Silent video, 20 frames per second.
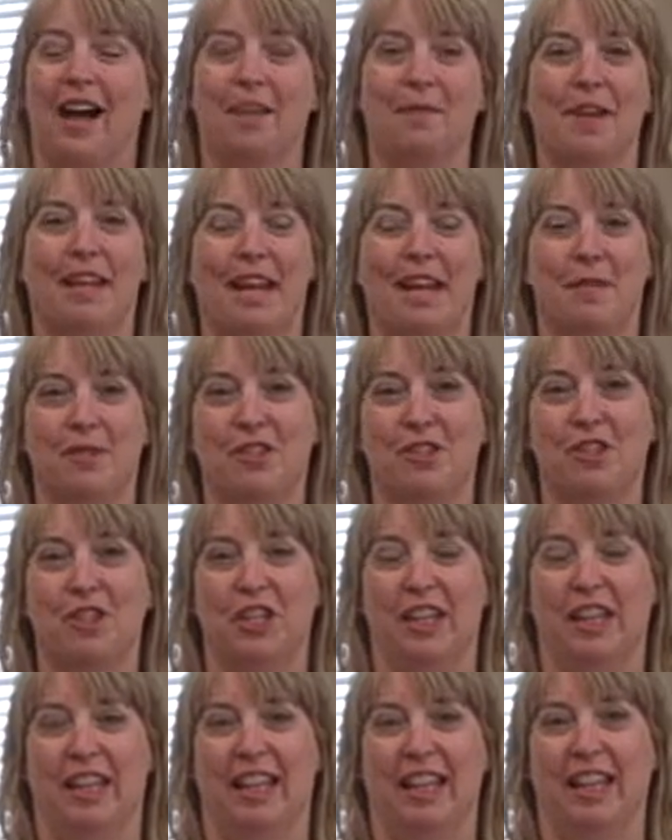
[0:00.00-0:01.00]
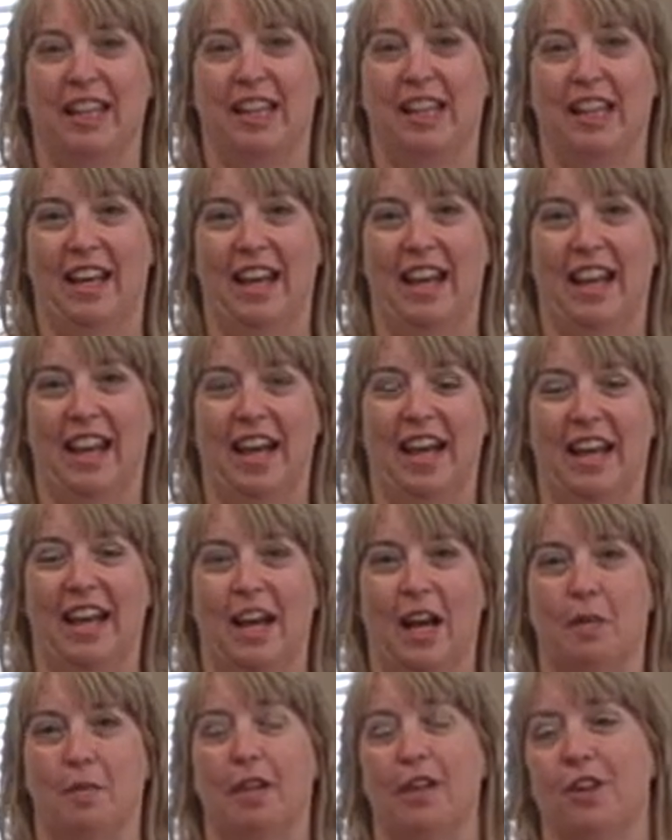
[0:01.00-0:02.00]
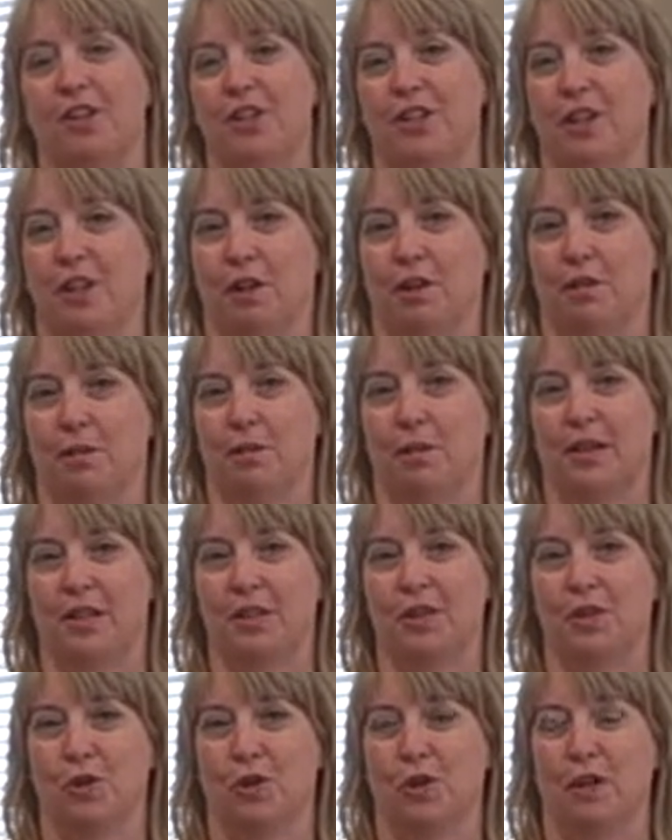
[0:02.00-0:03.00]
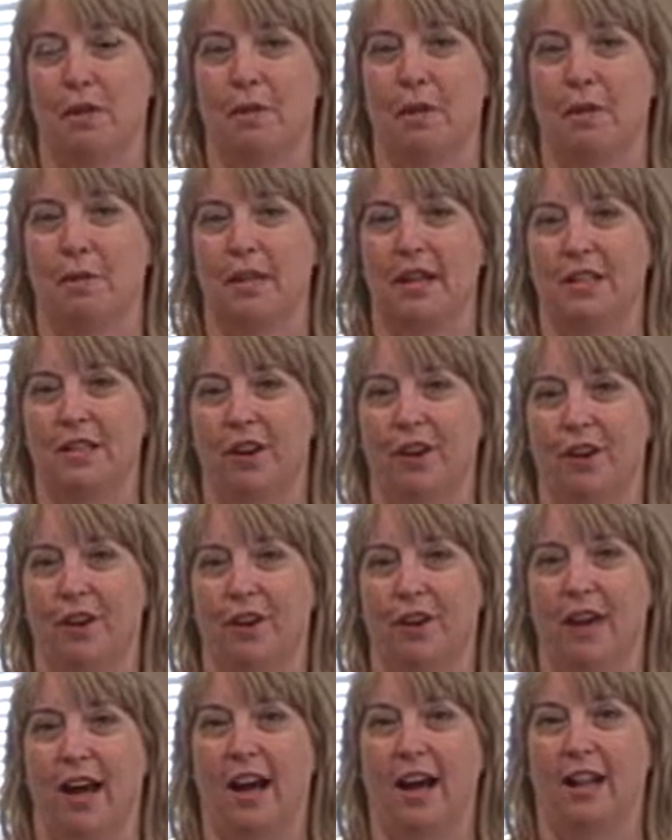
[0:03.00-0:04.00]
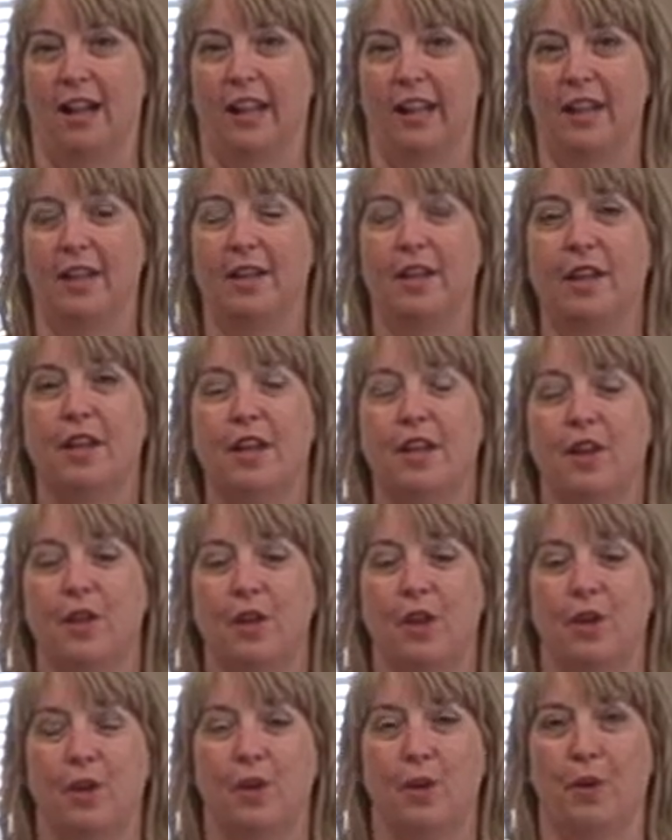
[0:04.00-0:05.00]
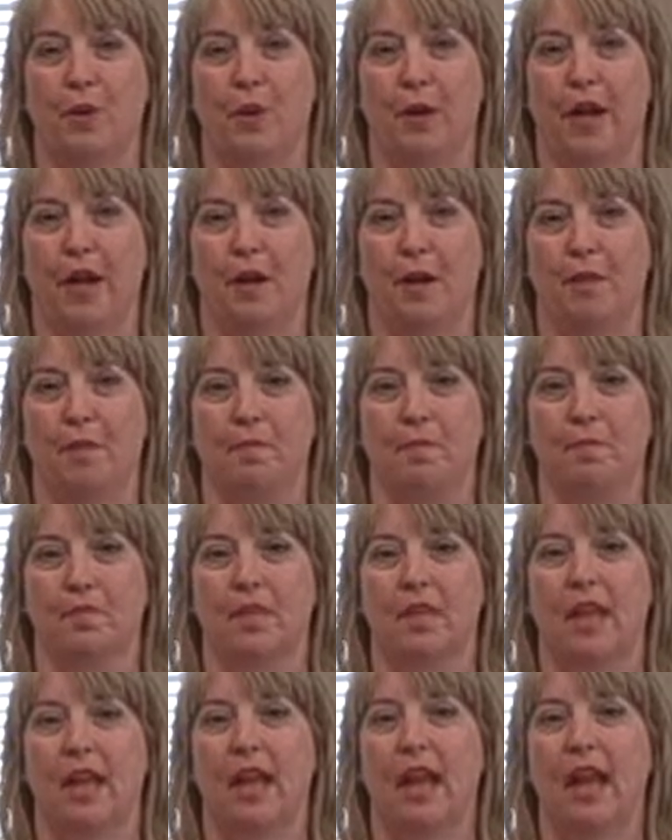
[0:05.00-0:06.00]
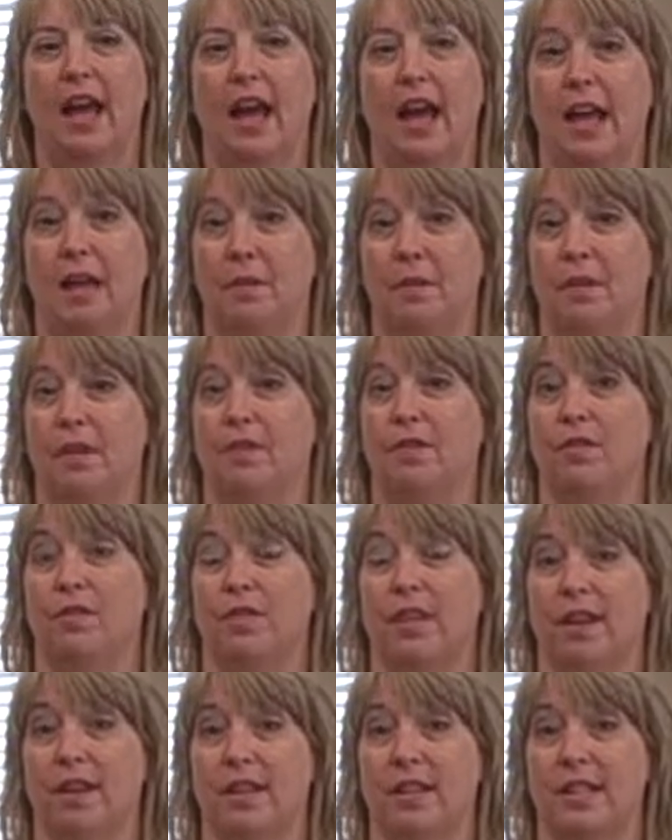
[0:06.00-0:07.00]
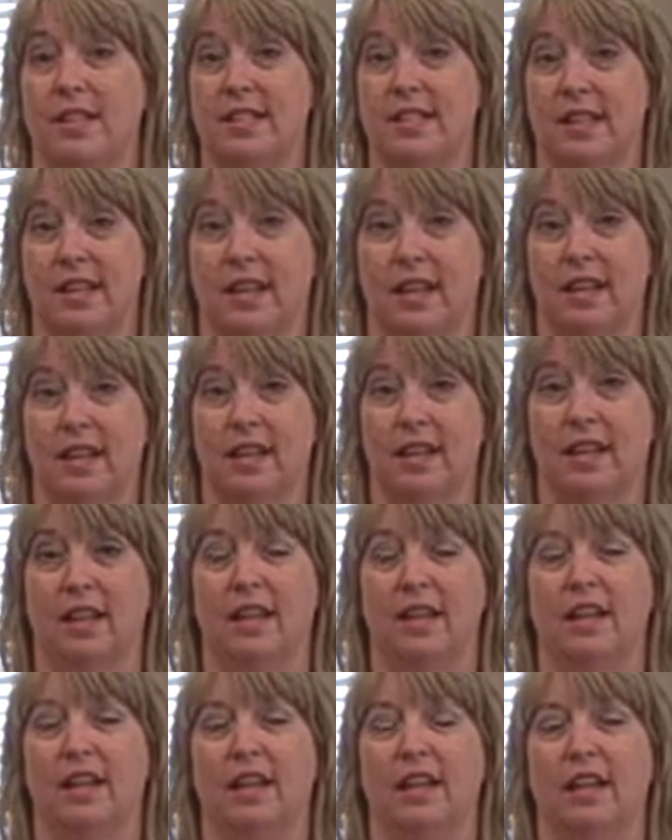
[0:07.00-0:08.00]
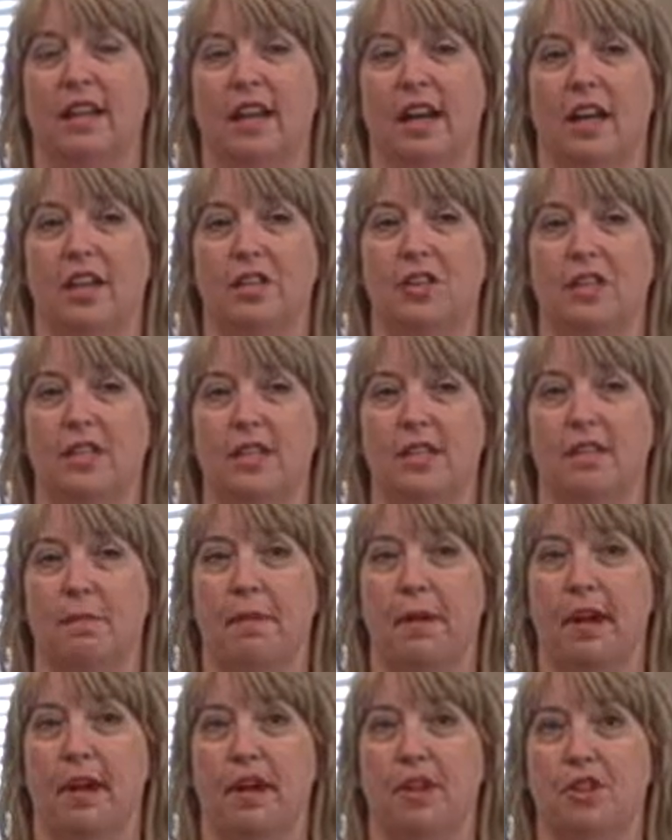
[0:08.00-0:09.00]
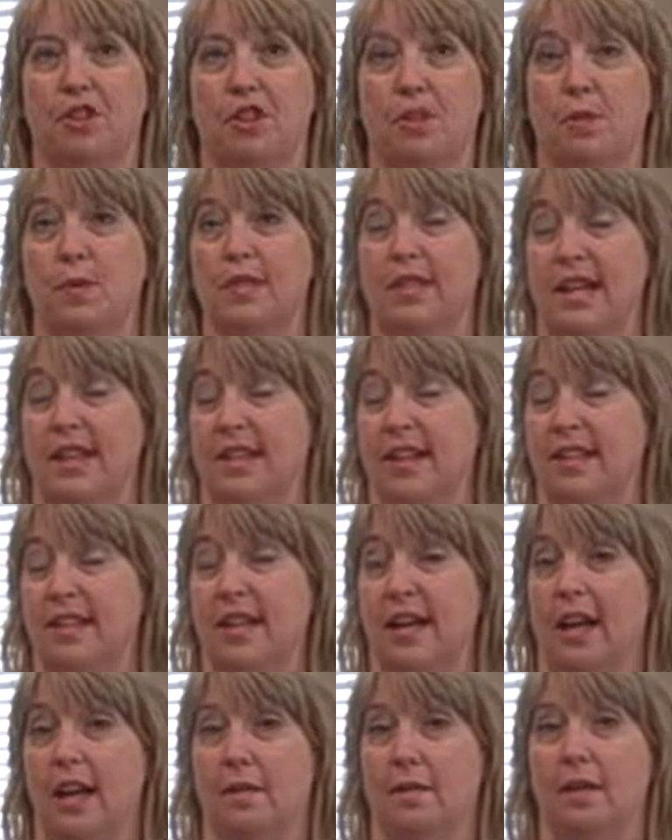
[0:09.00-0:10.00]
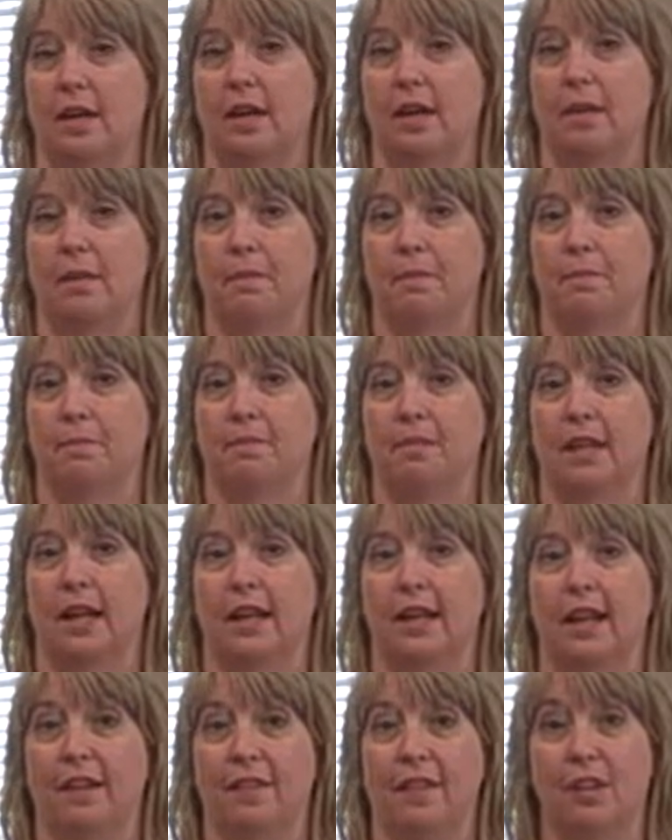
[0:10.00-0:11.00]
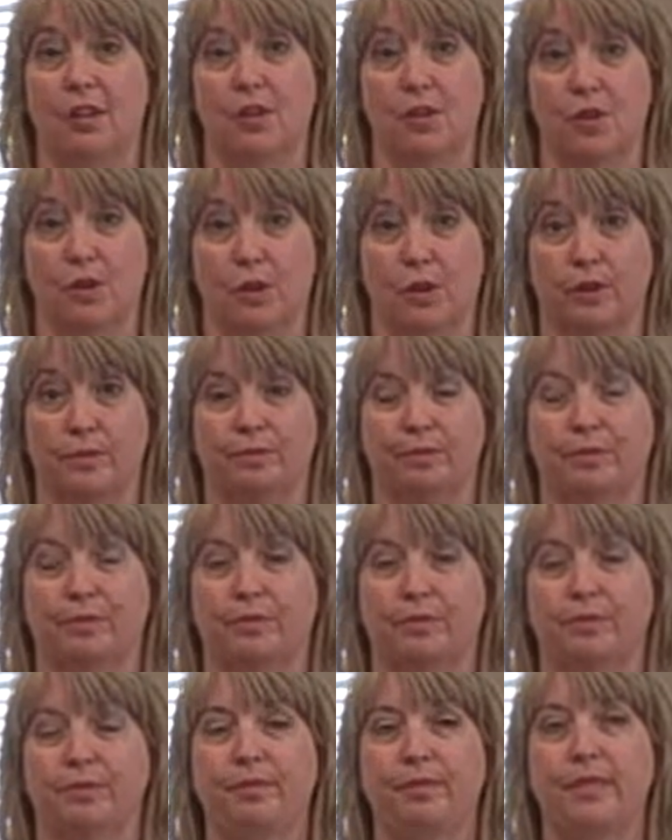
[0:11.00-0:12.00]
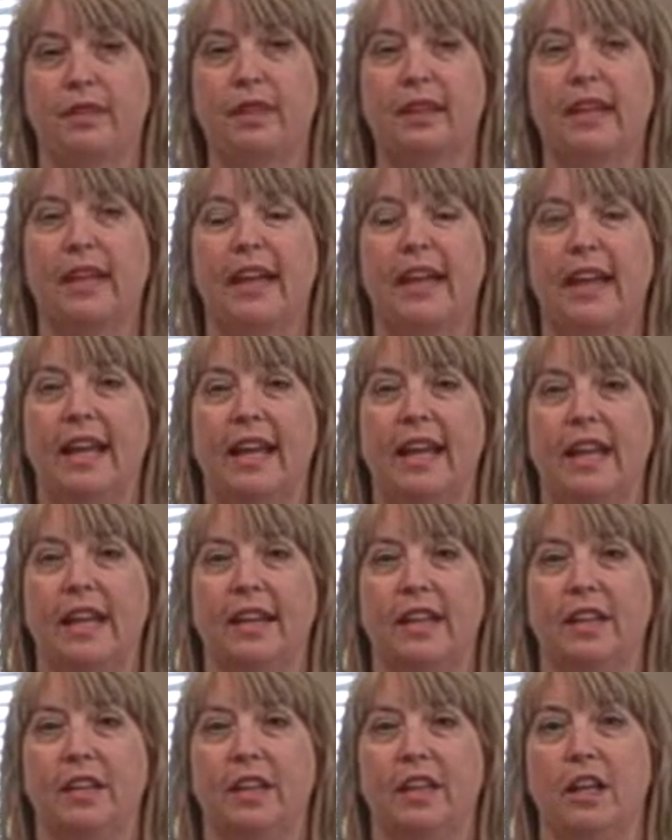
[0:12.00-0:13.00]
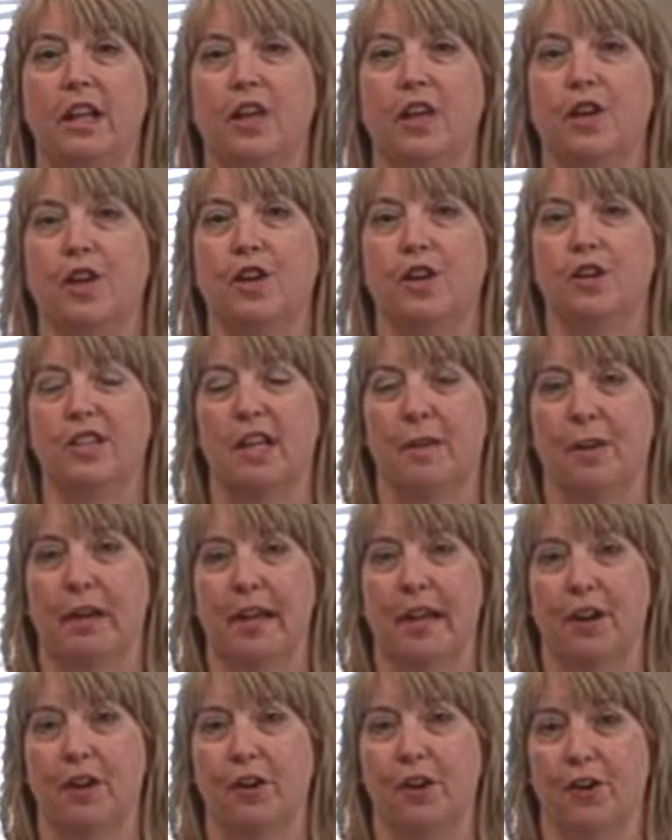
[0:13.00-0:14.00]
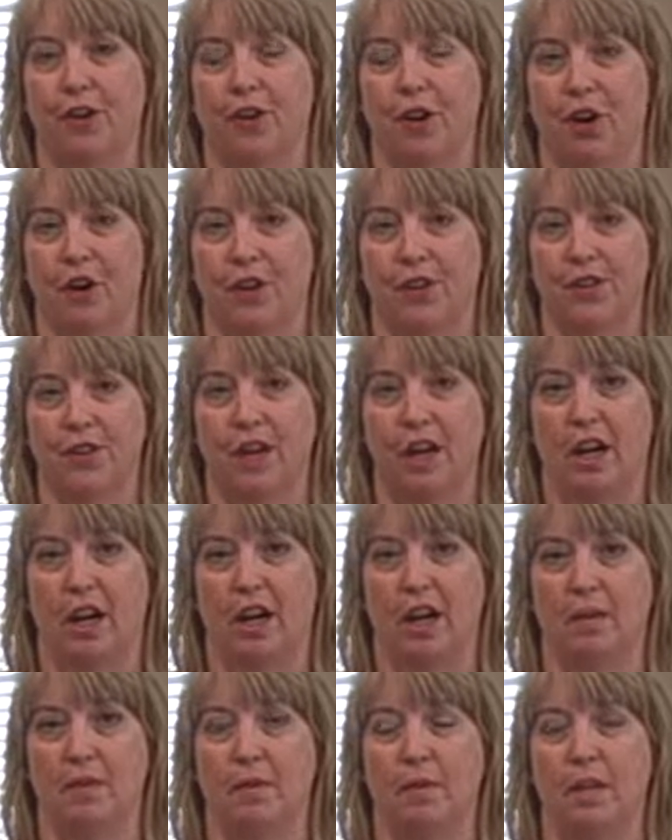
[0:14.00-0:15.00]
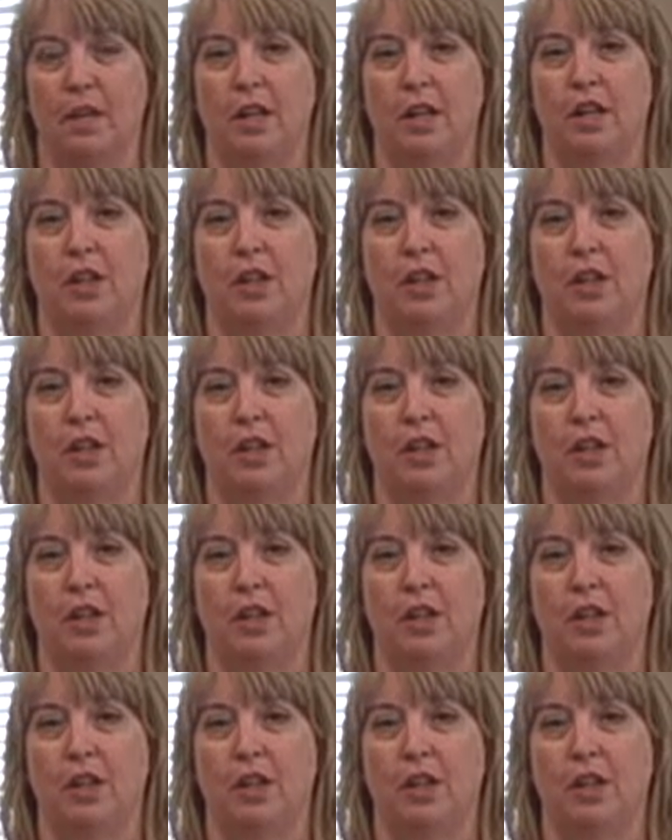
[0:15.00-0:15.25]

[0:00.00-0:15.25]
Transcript: Hi, my name is Jeannie, and I'm here to share my story about my daughter, Allie, who had been very sick. She was at that time 11 years old, and her stomach had hurt her all the time.